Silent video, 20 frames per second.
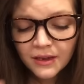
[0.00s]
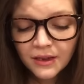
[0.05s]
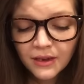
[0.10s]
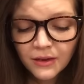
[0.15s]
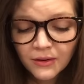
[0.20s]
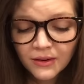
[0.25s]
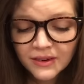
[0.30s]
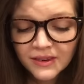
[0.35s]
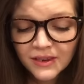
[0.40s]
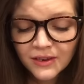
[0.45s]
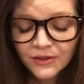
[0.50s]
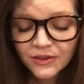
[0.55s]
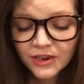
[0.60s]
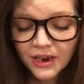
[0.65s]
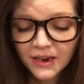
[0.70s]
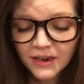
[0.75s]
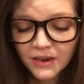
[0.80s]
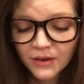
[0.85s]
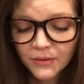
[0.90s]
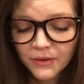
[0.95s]
You are so
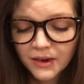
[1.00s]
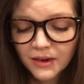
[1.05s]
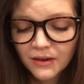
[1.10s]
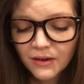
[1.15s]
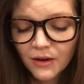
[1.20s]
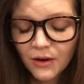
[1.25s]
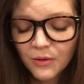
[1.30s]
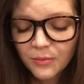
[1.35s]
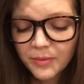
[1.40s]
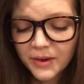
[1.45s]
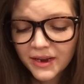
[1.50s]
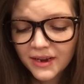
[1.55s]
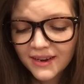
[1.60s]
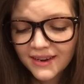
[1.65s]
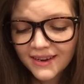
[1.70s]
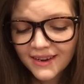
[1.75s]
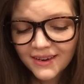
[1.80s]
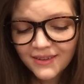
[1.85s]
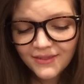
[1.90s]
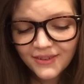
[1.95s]
genuine and open, and I